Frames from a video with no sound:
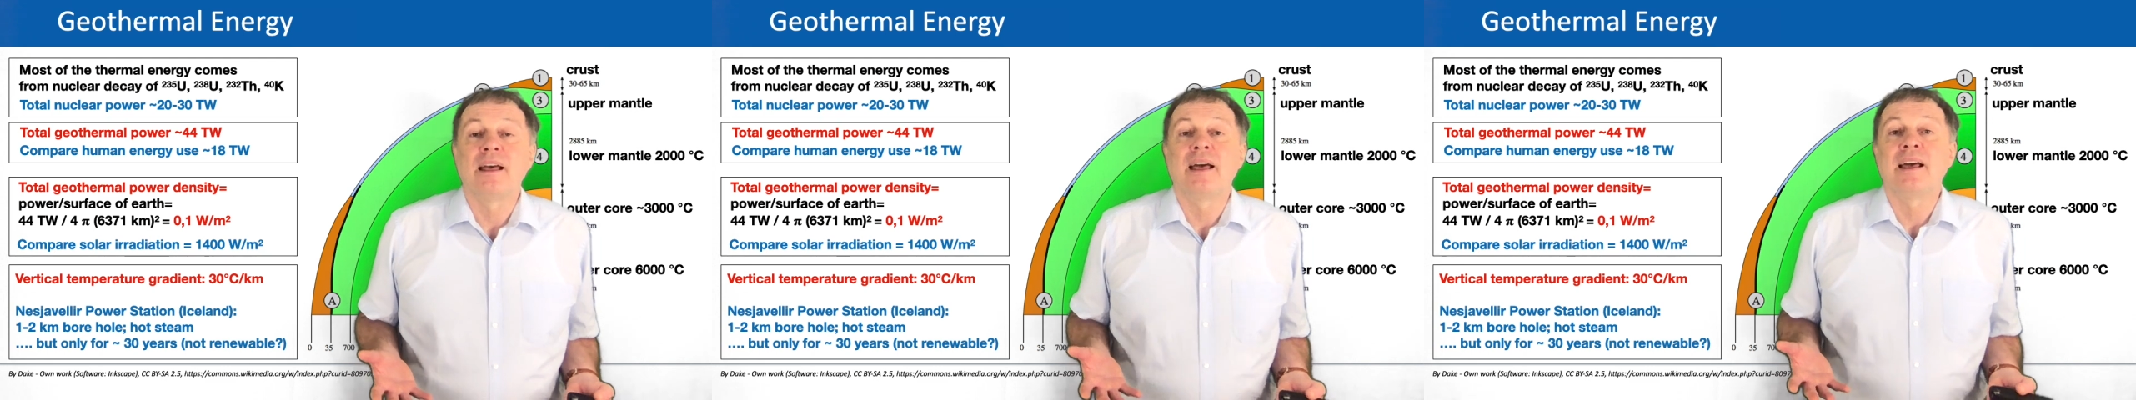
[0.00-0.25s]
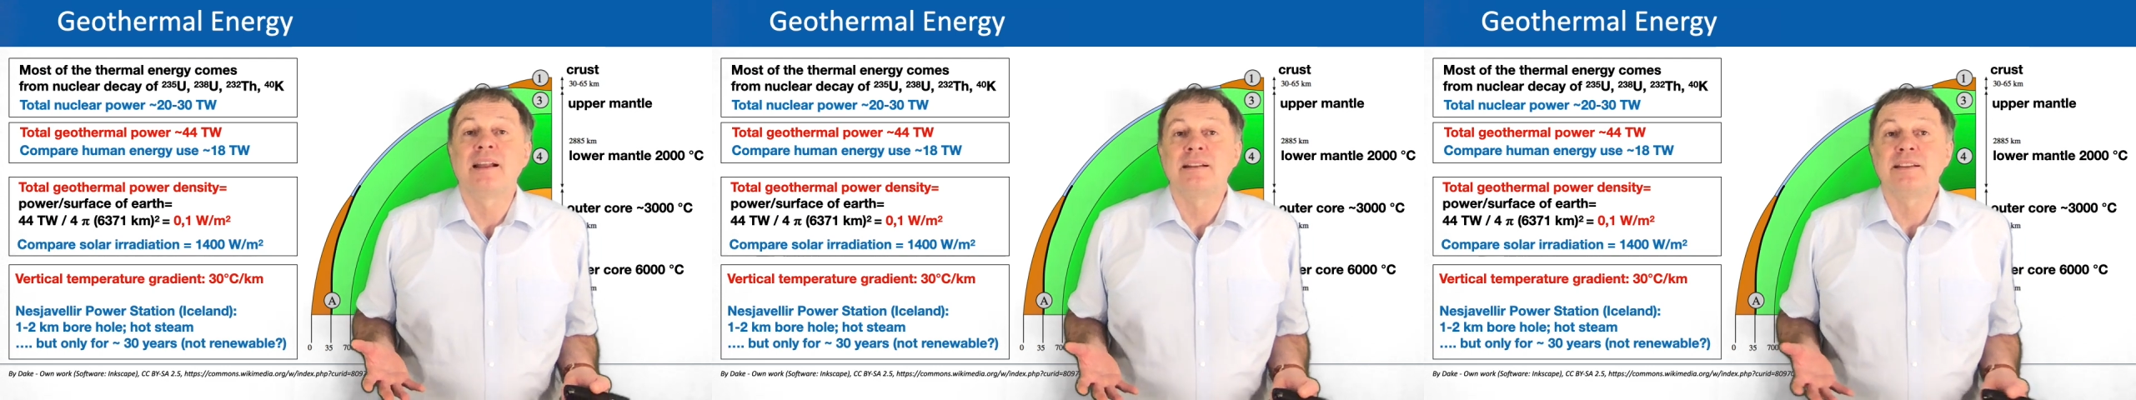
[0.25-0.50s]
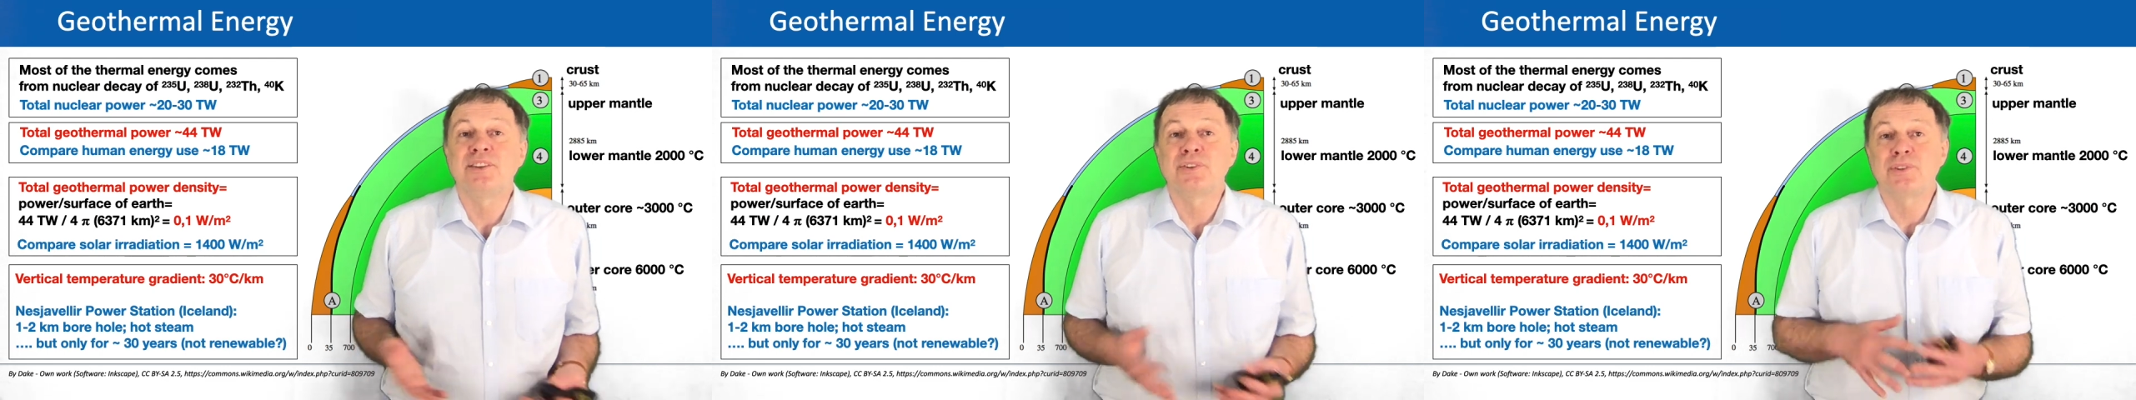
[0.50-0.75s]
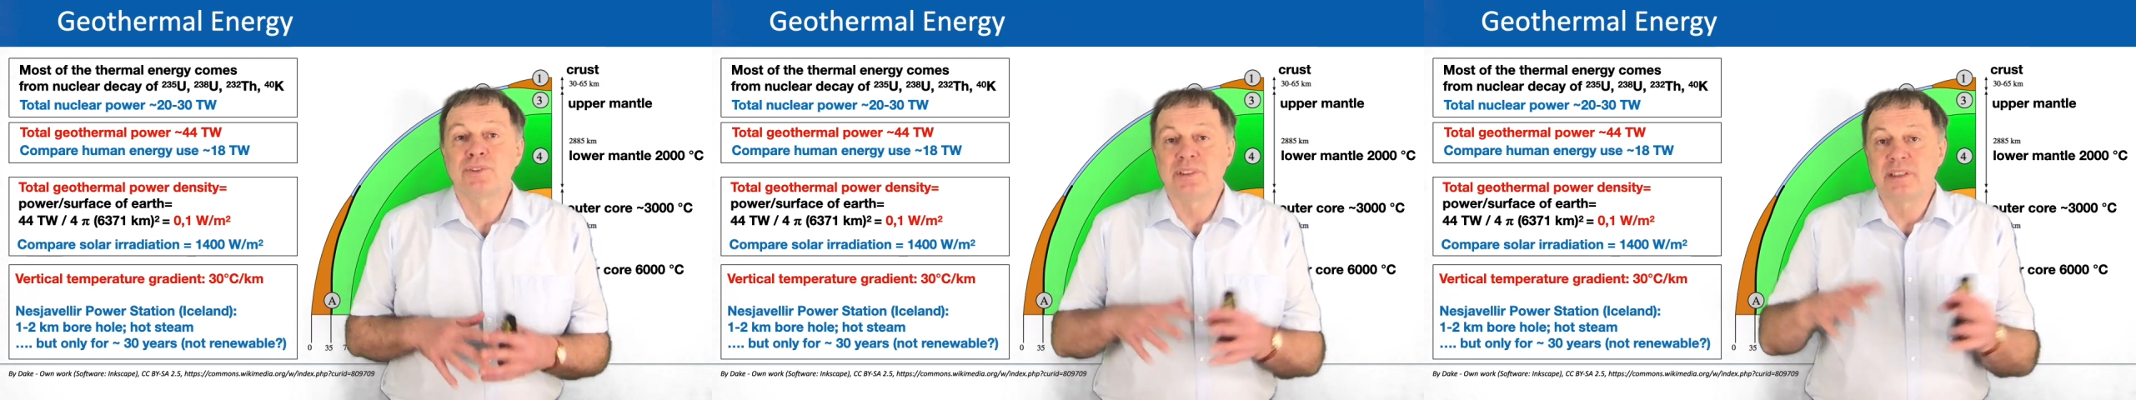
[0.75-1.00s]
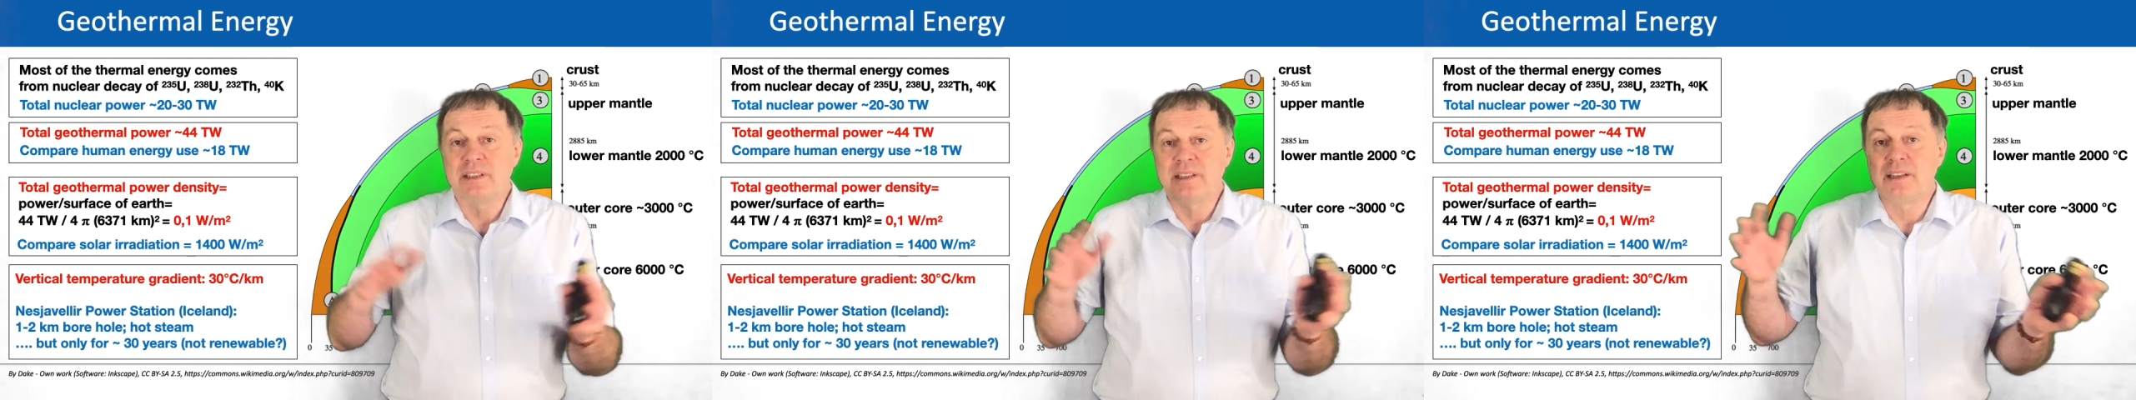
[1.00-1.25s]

and due to the